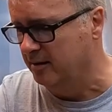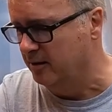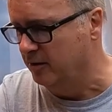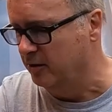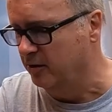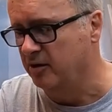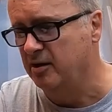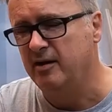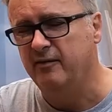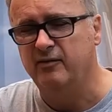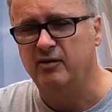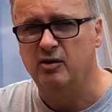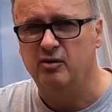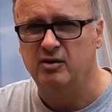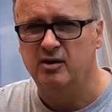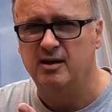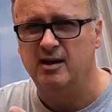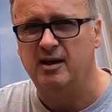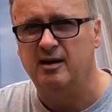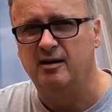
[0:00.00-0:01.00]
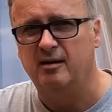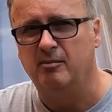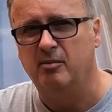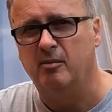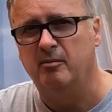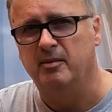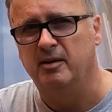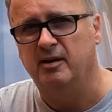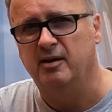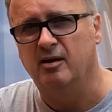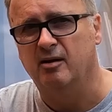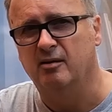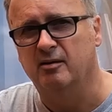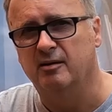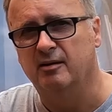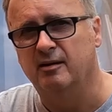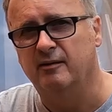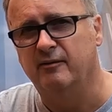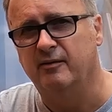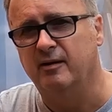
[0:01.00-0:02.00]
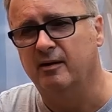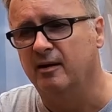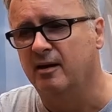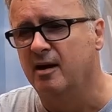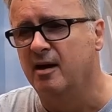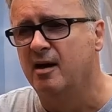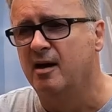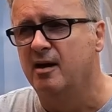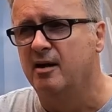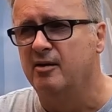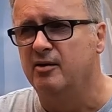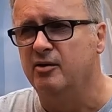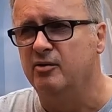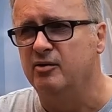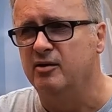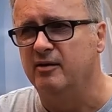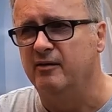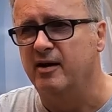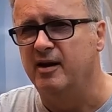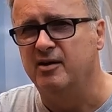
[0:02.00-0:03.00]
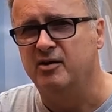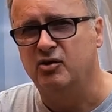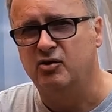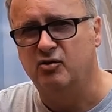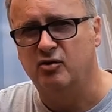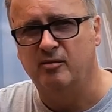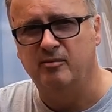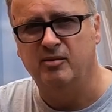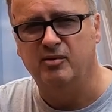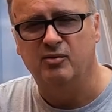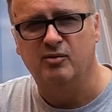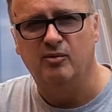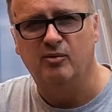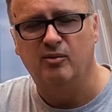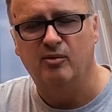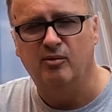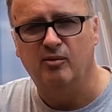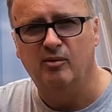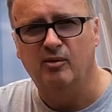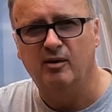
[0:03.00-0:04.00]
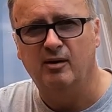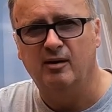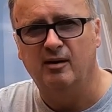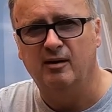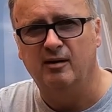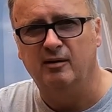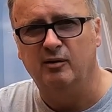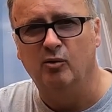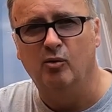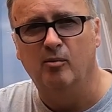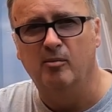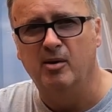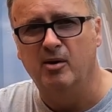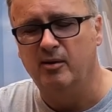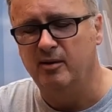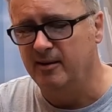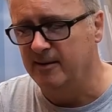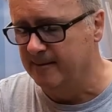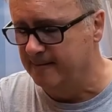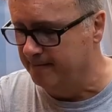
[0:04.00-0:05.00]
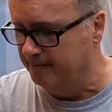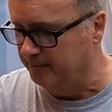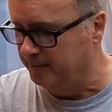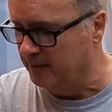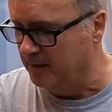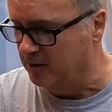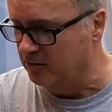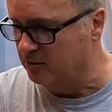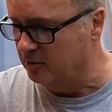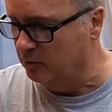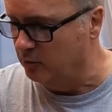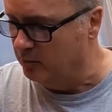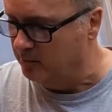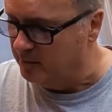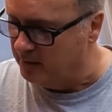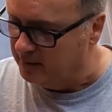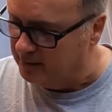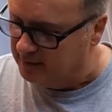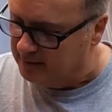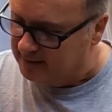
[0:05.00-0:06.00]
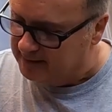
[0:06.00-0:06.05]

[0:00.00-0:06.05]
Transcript: You can even use it down in the bottom of the garden if you're using the his trimmers or lawnmower, electric lawnmower.